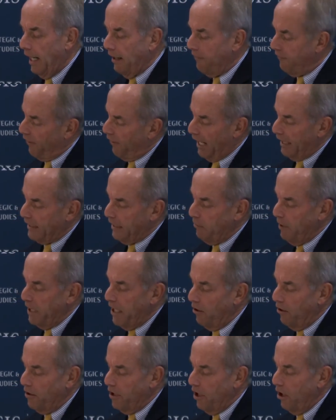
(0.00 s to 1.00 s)
Finally, we
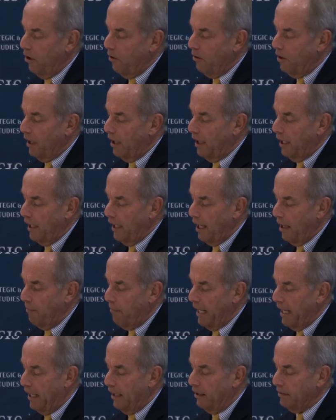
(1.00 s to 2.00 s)
don't know
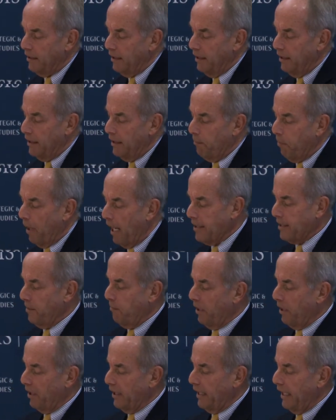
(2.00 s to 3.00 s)
about the
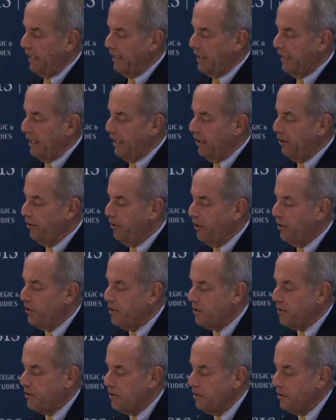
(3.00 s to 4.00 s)
possibility that
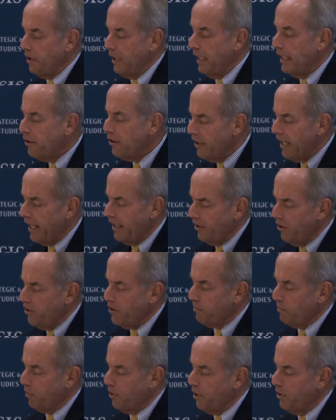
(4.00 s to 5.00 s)
internet
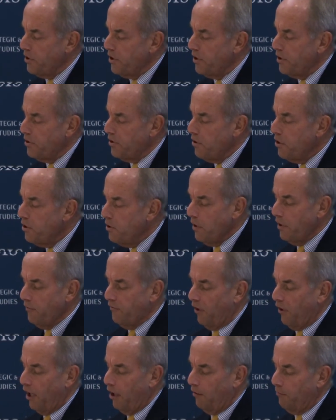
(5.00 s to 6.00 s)
use produces new
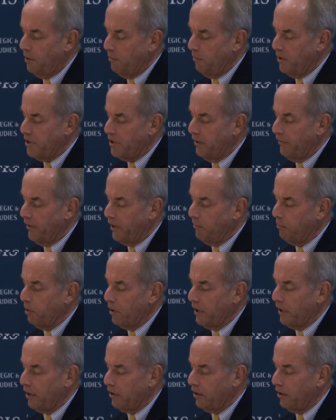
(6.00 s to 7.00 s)
involvement with civic and
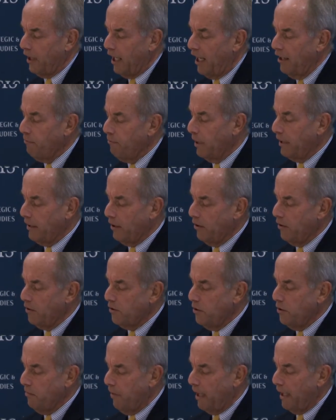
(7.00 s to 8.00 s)
political life by those
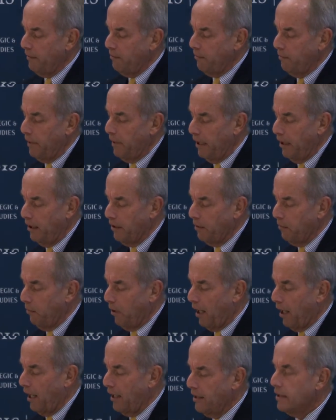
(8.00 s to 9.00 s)
who might be
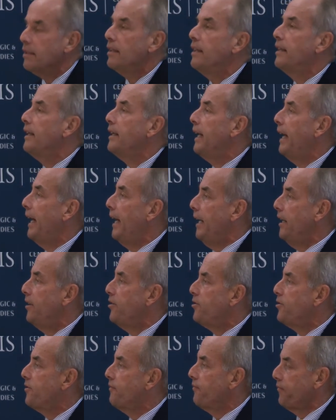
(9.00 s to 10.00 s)
otherwise
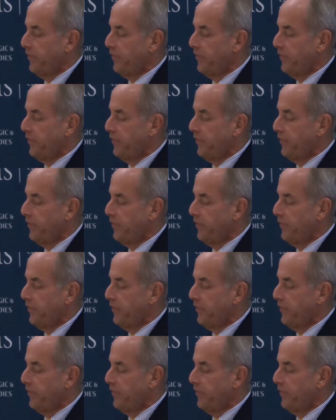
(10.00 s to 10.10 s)
engaged.